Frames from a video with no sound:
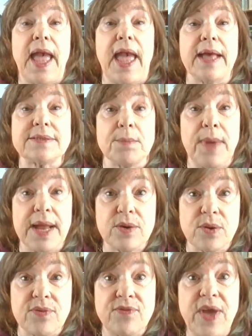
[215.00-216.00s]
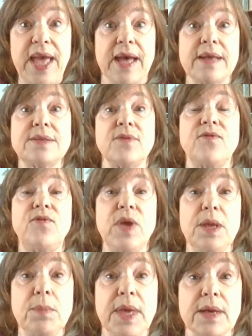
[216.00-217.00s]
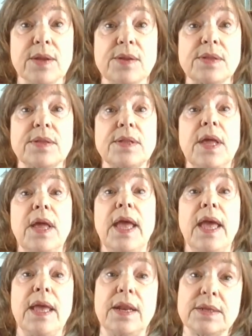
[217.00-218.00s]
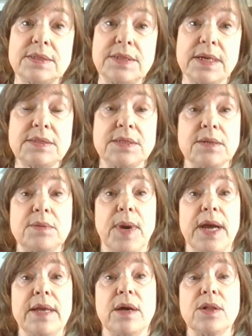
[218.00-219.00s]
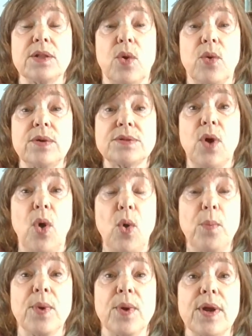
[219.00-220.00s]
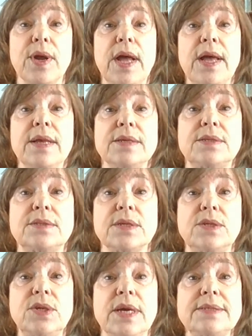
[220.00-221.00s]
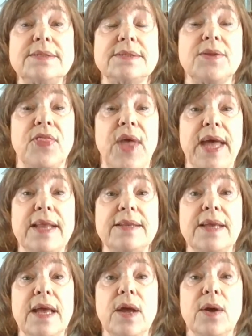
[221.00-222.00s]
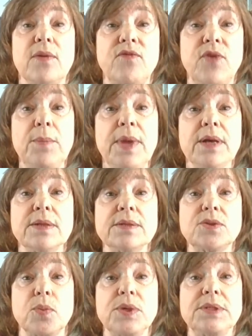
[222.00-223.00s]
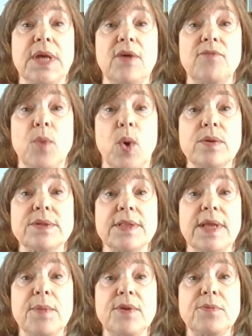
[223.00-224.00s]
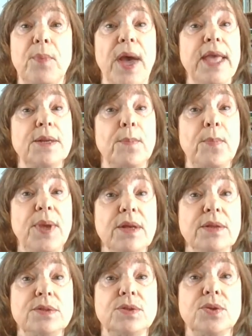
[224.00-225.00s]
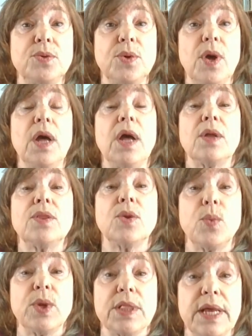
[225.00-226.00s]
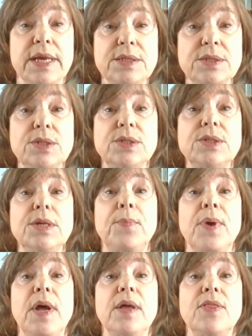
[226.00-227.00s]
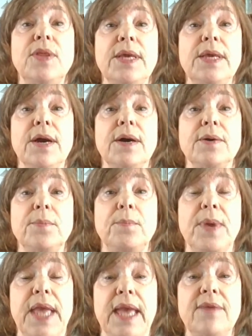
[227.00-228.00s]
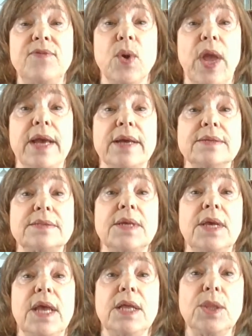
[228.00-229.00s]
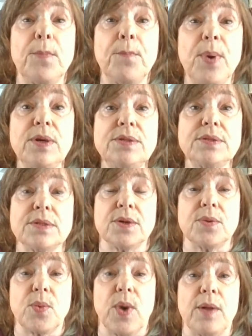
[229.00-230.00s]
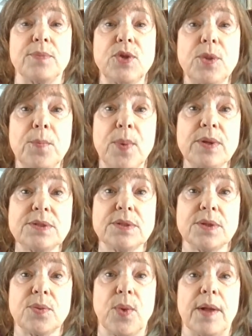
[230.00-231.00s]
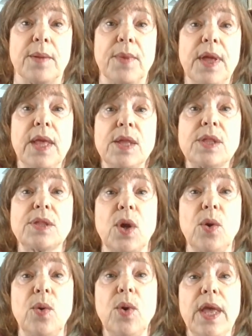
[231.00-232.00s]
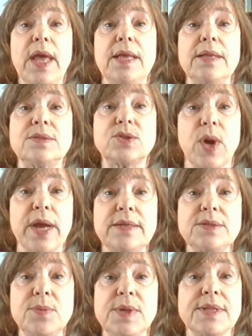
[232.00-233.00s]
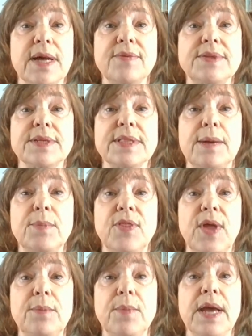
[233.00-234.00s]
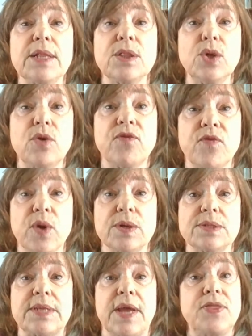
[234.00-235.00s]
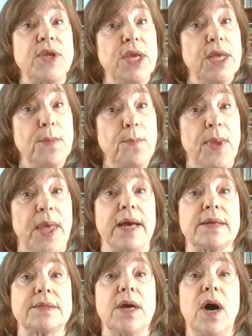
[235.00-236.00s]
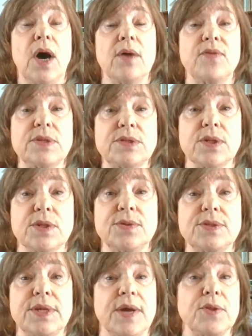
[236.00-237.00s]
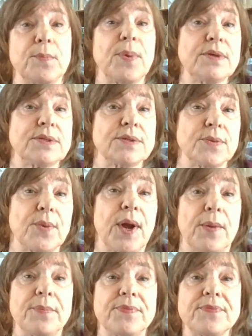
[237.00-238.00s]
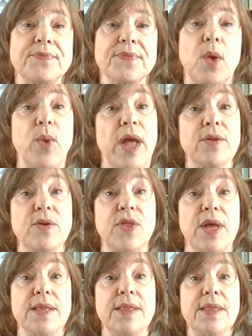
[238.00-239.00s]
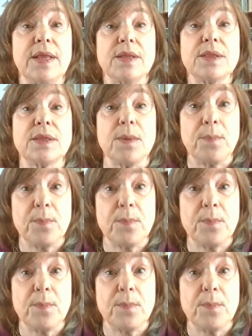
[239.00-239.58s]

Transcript: As a matter of fact, females in a test done by Lawrence Kohlberg suggests that females resolve moral dilemmas by an appeal to the relationship the behavior has in the personal realm, to the personal realm. So in trying to resolve a dilemma, they might look first at the impact of the solution on the personal realm rather than the